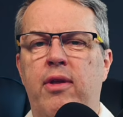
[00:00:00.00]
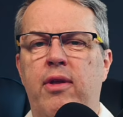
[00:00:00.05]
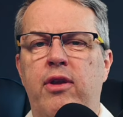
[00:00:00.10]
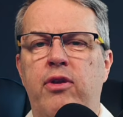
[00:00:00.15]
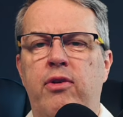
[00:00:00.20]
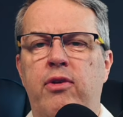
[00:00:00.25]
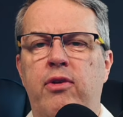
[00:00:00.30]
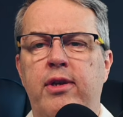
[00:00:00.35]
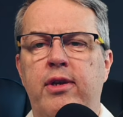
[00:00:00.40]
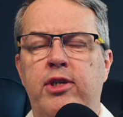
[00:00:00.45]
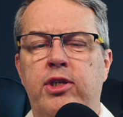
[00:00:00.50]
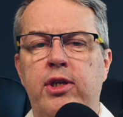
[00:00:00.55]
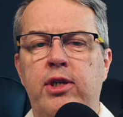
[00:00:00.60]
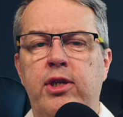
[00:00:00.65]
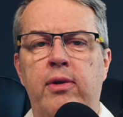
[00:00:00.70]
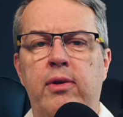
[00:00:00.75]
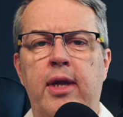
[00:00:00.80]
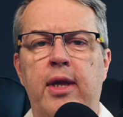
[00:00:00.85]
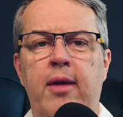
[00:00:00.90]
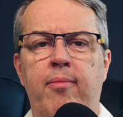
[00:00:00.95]
You can
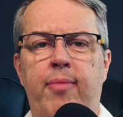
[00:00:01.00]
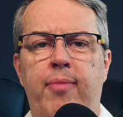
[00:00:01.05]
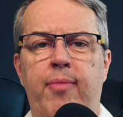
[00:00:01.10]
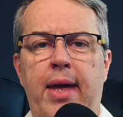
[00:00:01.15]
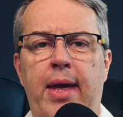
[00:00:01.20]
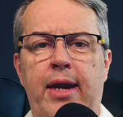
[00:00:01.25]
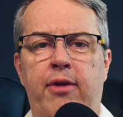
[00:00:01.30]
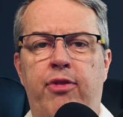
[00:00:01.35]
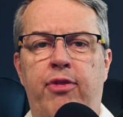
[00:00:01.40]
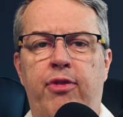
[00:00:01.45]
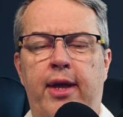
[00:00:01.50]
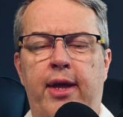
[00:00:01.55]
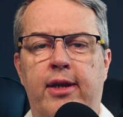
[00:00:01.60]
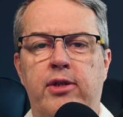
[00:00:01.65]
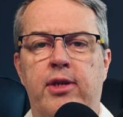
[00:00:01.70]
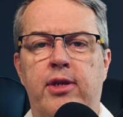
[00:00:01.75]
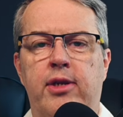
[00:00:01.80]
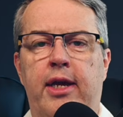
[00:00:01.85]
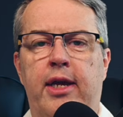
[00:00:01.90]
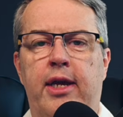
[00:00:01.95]
still embed
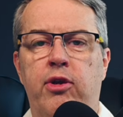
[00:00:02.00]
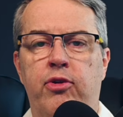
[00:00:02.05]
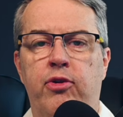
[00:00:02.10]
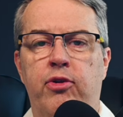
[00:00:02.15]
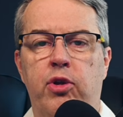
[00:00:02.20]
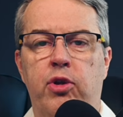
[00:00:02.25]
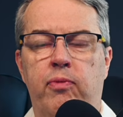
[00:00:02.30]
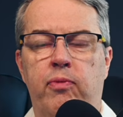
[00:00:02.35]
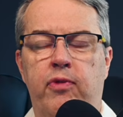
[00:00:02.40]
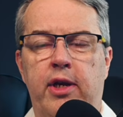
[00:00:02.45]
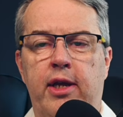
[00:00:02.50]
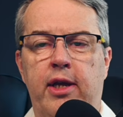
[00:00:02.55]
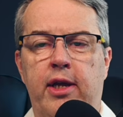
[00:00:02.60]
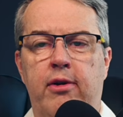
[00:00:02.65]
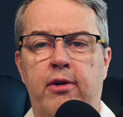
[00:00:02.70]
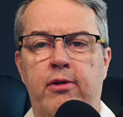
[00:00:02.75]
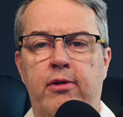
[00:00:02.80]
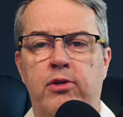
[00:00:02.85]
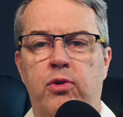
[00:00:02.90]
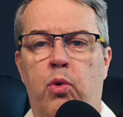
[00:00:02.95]
things like YouTube
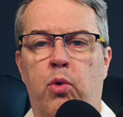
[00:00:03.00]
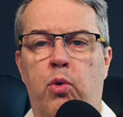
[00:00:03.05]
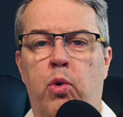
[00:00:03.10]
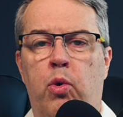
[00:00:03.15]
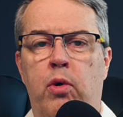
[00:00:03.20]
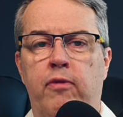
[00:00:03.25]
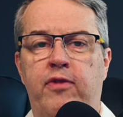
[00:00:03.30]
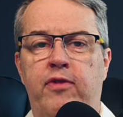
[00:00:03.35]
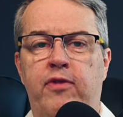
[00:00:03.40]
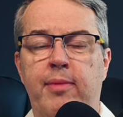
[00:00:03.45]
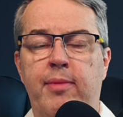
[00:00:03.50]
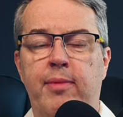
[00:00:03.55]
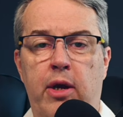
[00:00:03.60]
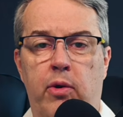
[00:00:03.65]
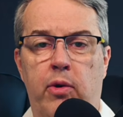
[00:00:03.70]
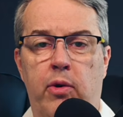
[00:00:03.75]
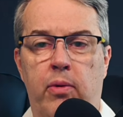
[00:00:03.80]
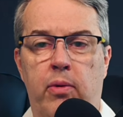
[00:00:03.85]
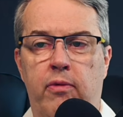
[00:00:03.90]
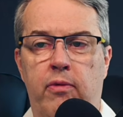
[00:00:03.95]
videos or
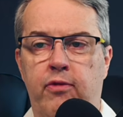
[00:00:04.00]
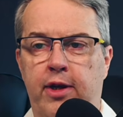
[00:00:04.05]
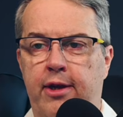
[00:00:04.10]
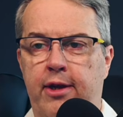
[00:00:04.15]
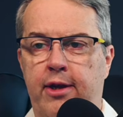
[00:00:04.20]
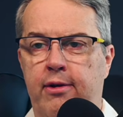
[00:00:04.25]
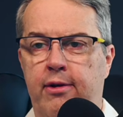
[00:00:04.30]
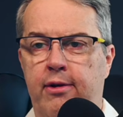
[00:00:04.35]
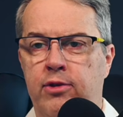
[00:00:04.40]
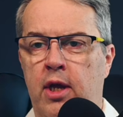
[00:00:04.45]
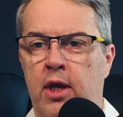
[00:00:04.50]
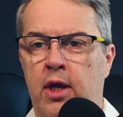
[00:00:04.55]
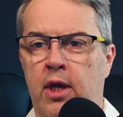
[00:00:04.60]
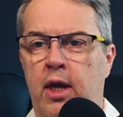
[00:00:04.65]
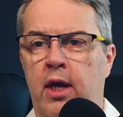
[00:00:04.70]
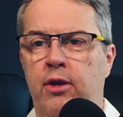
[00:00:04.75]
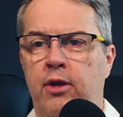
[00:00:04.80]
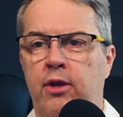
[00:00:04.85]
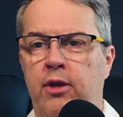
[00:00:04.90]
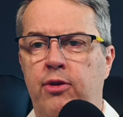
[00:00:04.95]
Vimeo videos
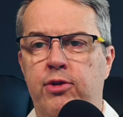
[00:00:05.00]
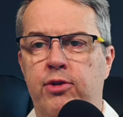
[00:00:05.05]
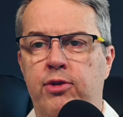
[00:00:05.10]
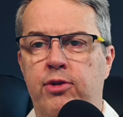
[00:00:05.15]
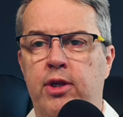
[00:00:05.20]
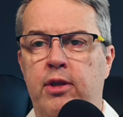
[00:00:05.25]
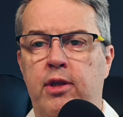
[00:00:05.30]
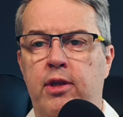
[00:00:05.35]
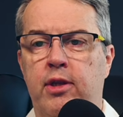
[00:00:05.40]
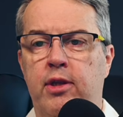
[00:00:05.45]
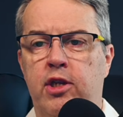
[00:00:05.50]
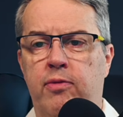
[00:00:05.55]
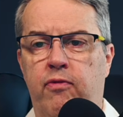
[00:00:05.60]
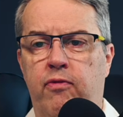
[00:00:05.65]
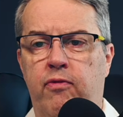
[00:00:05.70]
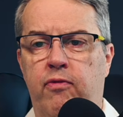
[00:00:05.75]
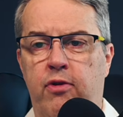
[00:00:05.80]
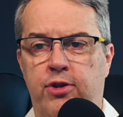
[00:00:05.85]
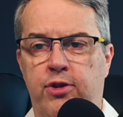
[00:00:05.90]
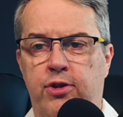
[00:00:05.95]
using this
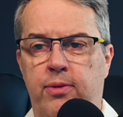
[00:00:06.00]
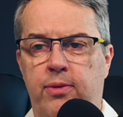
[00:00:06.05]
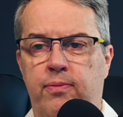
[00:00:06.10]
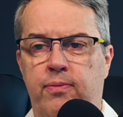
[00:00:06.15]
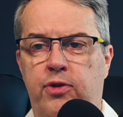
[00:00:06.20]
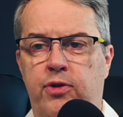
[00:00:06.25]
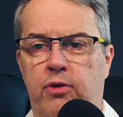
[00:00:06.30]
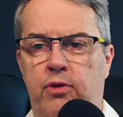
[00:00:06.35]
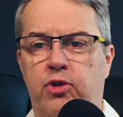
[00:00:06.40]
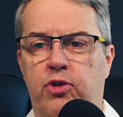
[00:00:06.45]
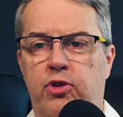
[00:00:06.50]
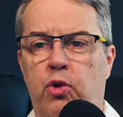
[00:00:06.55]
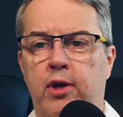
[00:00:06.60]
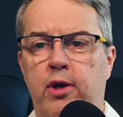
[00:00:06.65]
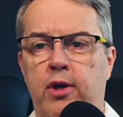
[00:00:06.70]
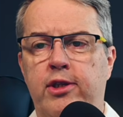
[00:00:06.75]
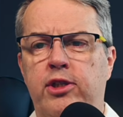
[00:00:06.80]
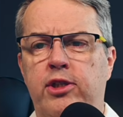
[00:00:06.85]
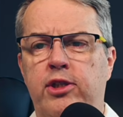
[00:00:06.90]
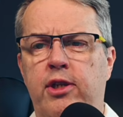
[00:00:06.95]
version. So
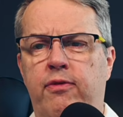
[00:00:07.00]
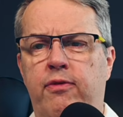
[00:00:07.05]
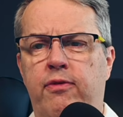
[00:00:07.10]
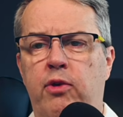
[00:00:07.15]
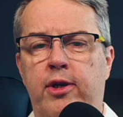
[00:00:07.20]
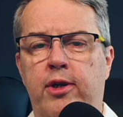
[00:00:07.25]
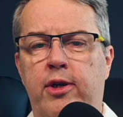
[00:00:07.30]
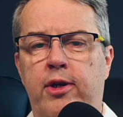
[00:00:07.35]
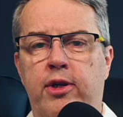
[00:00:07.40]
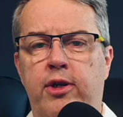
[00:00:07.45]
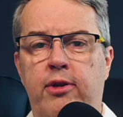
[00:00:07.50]
storage is if you want to